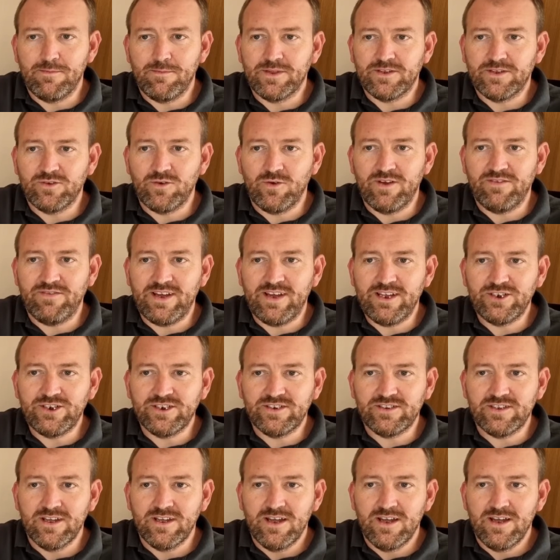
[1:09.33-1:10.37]
So if I
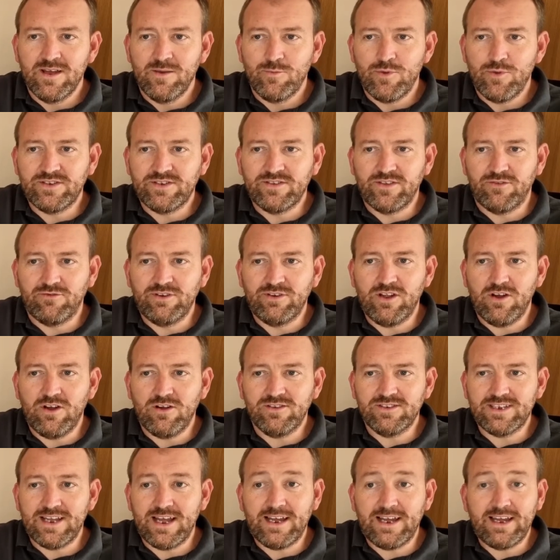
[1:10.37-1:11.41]
just press the three
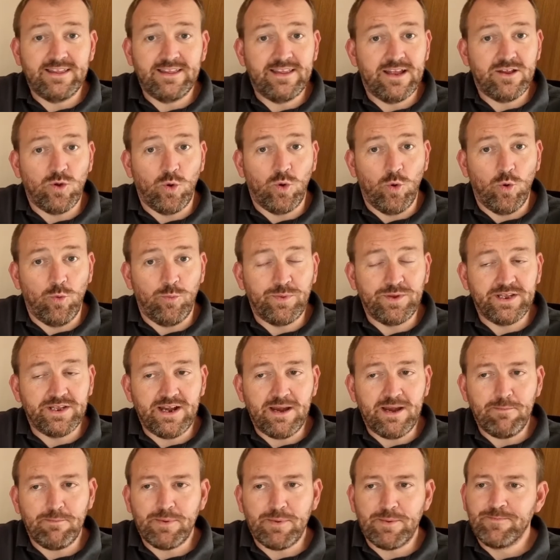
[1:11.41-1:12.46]
dots, I can then open it
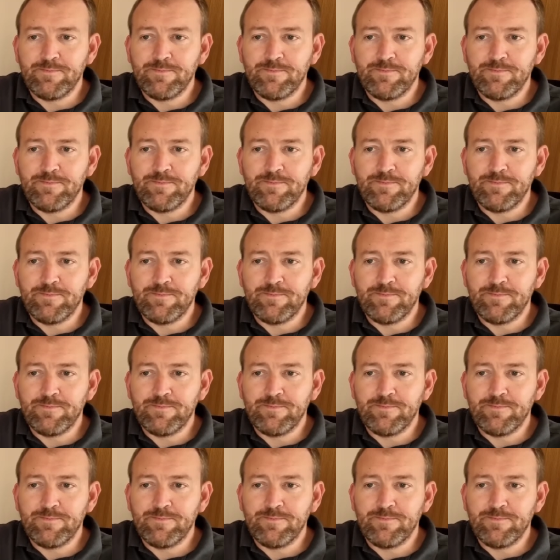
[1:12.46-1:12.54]
up